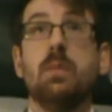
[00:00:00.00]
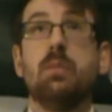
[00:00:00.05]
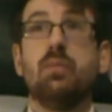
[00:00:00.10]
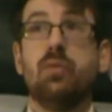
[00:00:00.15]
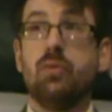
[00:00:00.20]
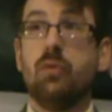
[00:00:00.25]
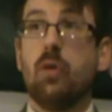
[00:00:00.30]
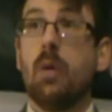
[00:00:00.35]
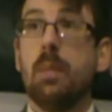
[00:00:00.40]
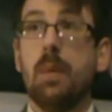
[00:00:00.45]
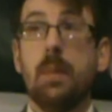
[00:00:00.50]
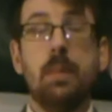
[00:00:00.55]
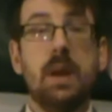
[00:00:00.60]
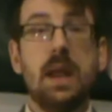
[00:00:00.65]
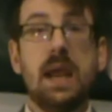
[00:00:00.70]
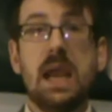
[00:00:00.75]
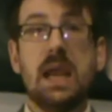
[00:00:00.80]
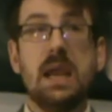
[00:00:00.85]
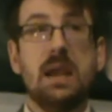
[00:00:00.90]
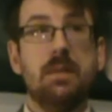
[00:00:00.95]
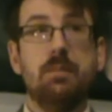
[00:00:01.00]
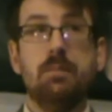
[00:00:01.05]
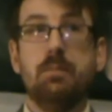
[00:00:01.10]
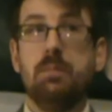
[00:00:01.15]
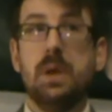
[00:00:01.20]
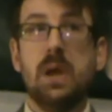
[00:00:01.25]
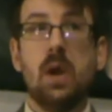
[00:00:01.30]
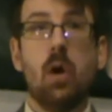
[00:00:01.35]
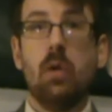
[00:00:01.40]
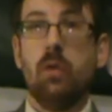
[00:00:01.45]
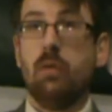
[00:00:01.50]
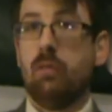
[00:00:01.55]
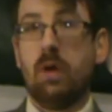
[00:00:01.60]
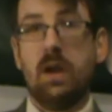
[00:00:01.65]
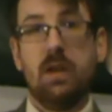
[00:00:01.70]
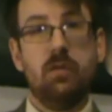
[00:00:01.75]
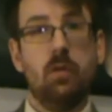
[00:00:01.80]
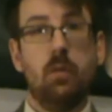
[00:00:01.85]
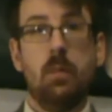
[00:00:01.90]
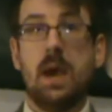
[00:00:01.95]
probably beyond
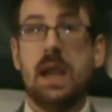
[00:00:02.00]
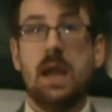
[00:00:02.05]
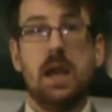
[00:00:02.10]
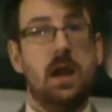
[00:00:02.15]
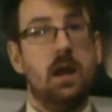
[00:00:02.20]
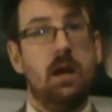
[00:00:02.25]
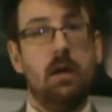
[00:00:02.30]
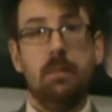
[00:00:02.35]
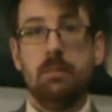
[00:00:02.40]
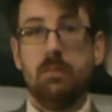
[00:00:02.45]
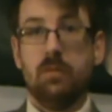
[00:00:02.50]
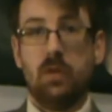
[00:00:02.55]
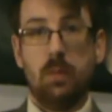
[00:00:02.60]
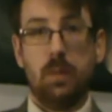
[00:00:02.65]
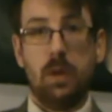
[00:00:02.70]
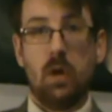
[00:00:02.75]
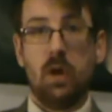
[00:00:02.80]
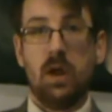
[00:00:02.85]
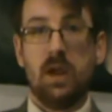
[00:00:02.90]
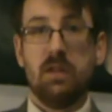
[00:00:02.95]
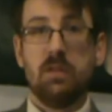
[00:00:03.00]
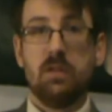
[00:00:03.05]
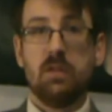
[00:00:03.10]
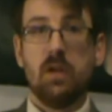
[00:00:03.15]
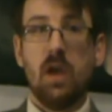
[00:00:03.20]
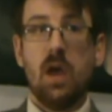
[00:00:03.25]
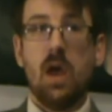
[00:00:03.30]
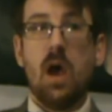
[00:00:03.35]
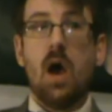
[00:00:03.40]
WrestleMania, to be honest.